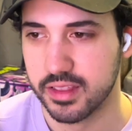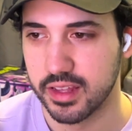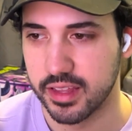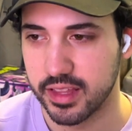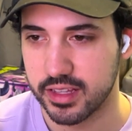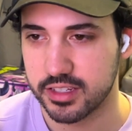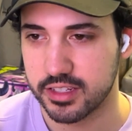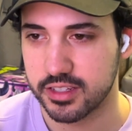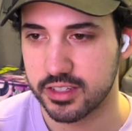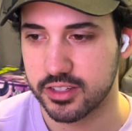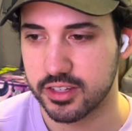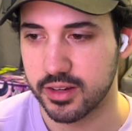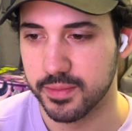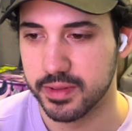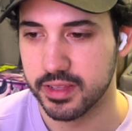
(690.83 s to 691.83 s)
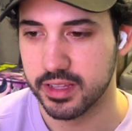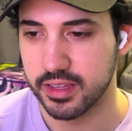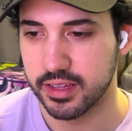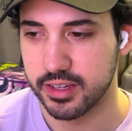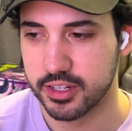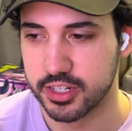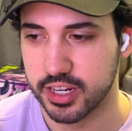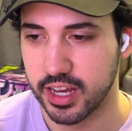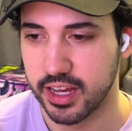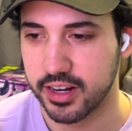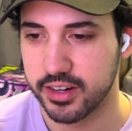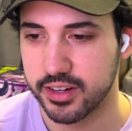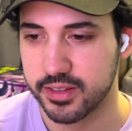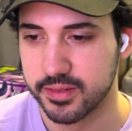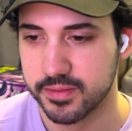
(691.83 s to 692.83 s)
that just completely shattered.